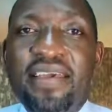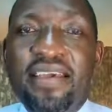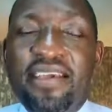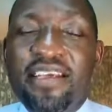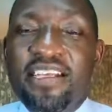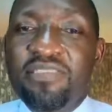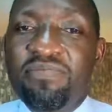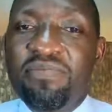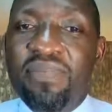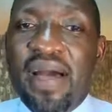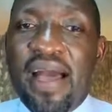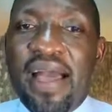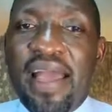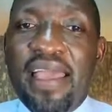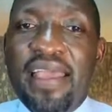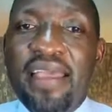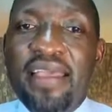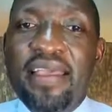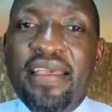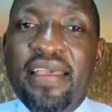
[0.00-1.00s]
is
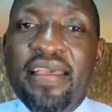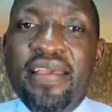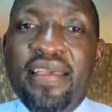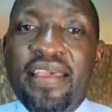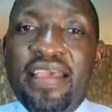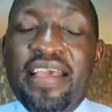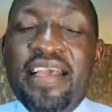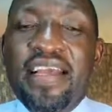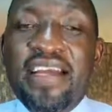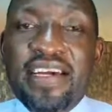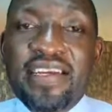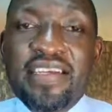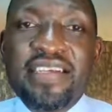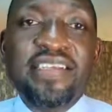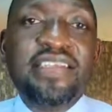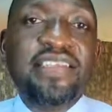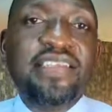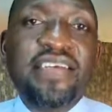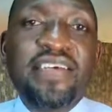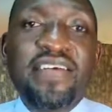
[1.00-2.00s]
by
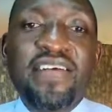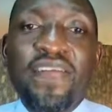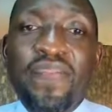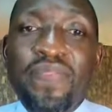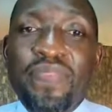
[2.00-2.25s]
increasing